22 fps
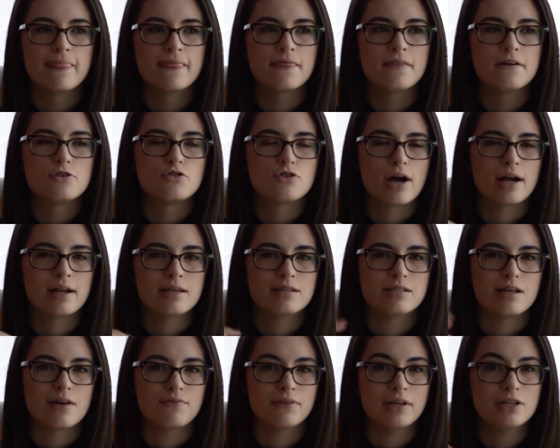the dryness
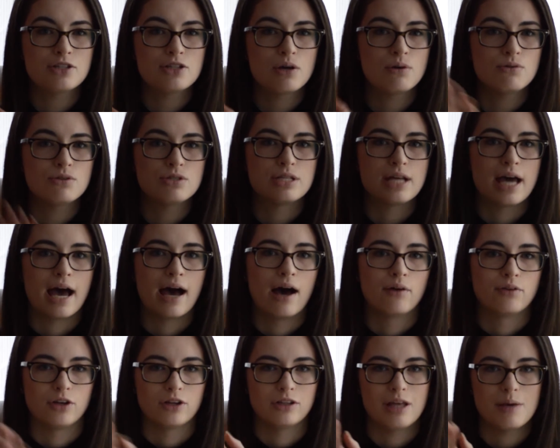definitely tones
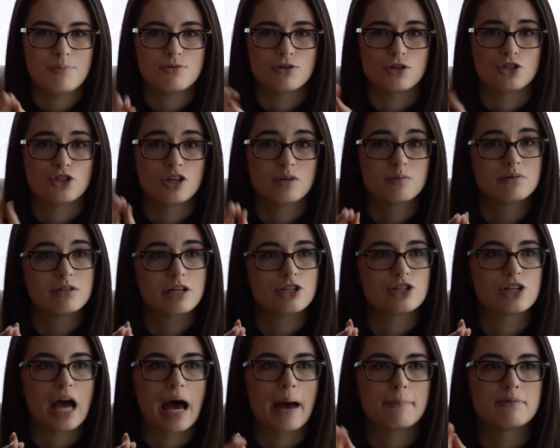down. Your lips are still pretty
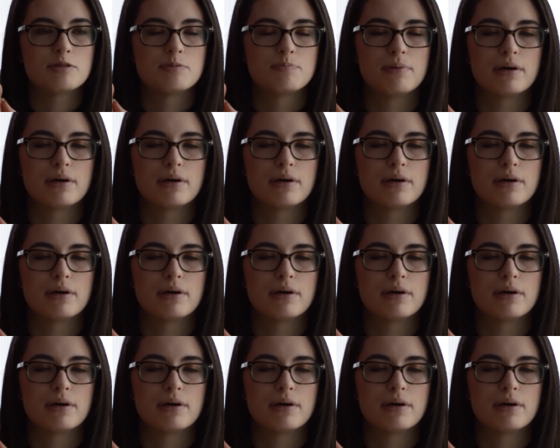chapped,